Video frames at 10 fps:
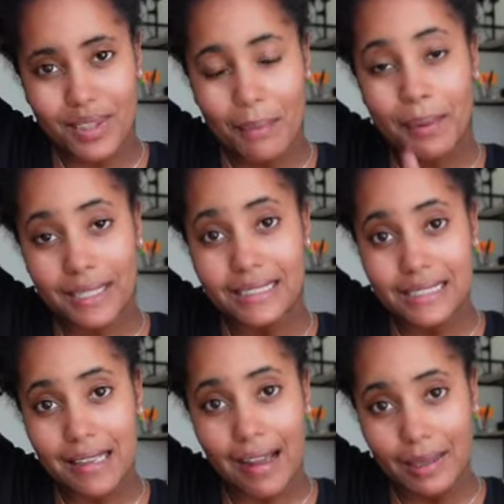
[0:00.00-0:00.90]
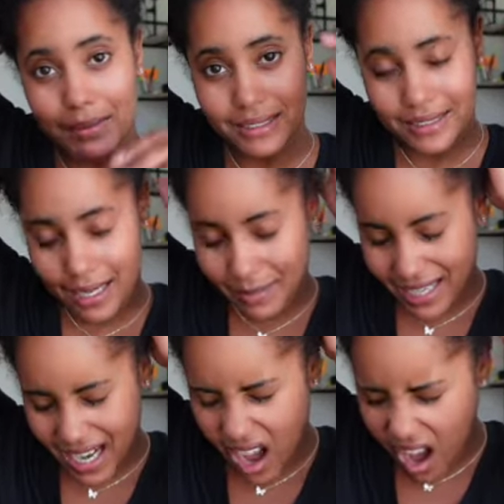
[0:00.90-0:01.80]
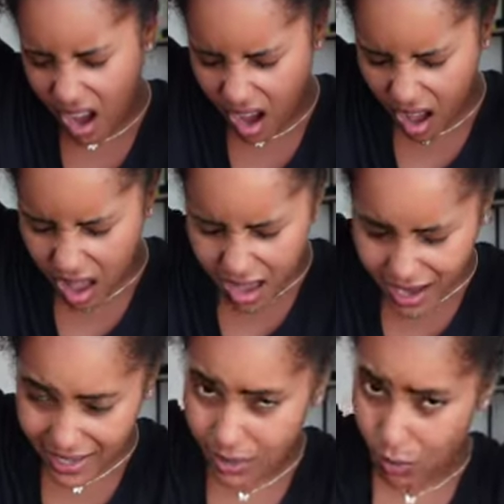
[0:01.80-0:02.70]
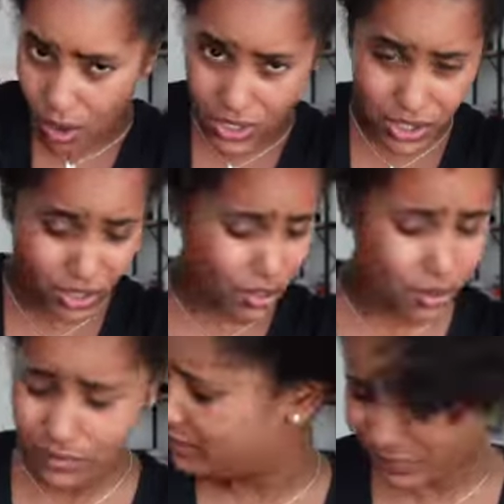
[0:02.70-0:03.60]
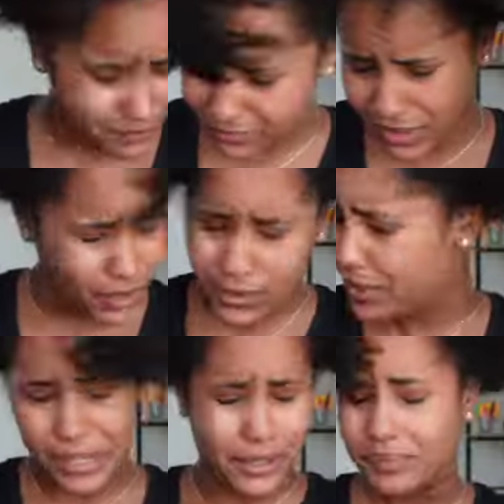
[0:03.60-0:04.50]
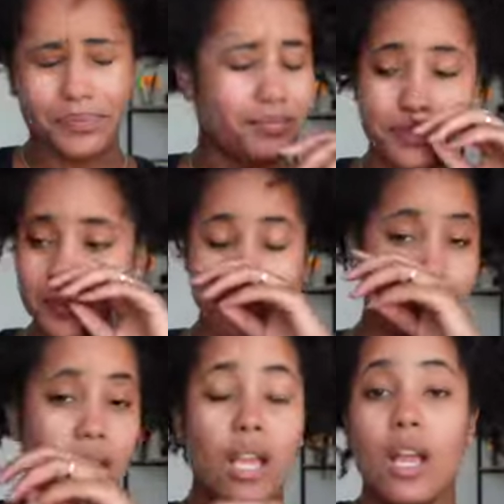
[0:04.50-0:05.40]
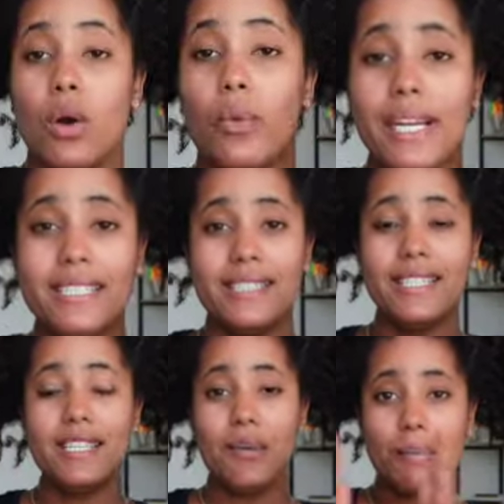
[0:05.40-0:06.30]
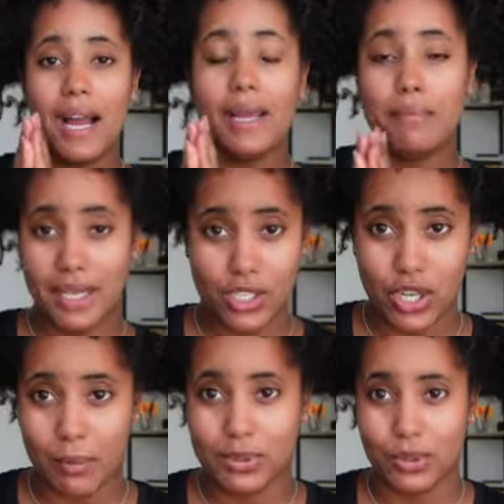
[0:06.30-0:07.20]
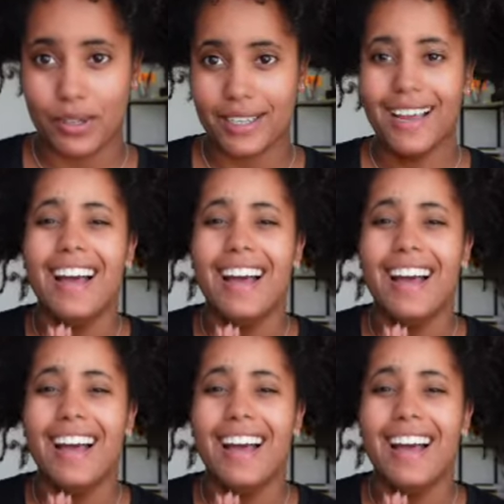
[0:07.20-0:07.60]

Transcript: but it's time. I had a wash and go earlier. When I did my big chop story,